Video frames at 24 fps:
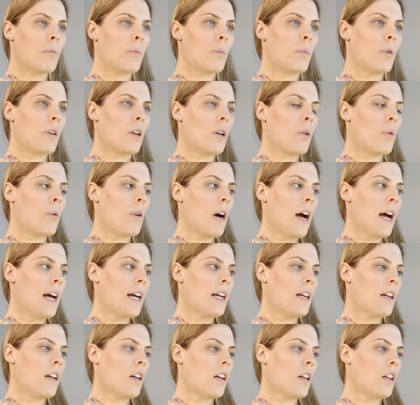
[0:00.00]
pull
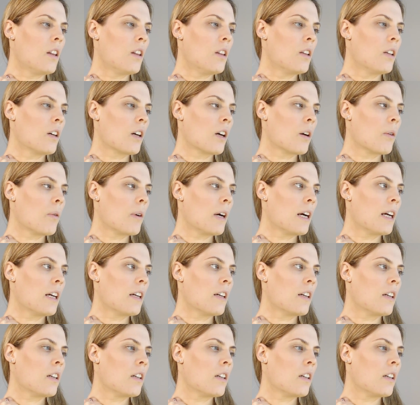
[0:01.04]
away, look away.